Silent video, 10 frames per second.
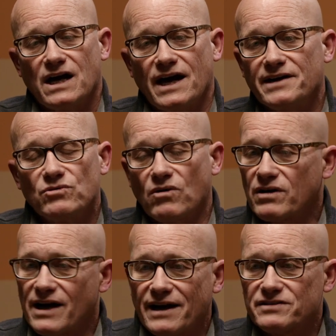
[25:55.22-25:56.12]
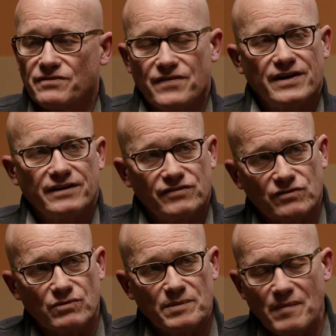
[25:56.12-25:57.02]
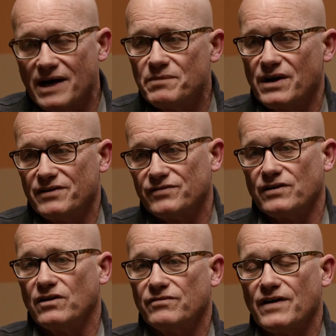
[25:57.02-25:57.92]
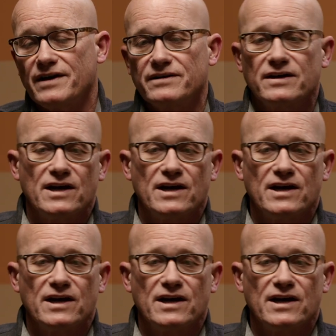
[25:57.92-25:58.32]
I do all kinds of things to remind myself. I